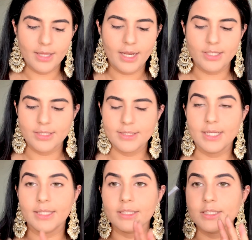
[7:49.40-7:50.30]
then I just
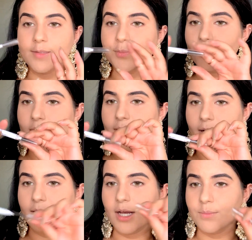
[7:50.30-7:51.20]
take this spoolie
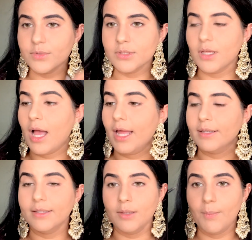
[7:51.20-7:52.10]
that comes
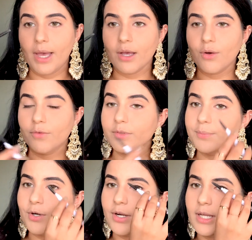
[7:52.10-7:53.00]
at the back of the
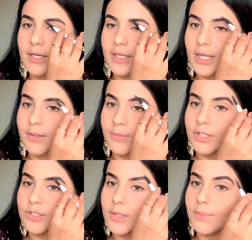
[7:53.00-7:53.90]
product and
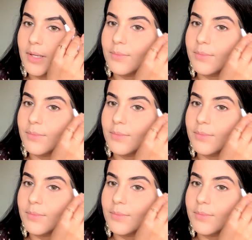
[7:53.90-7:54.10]
brush up my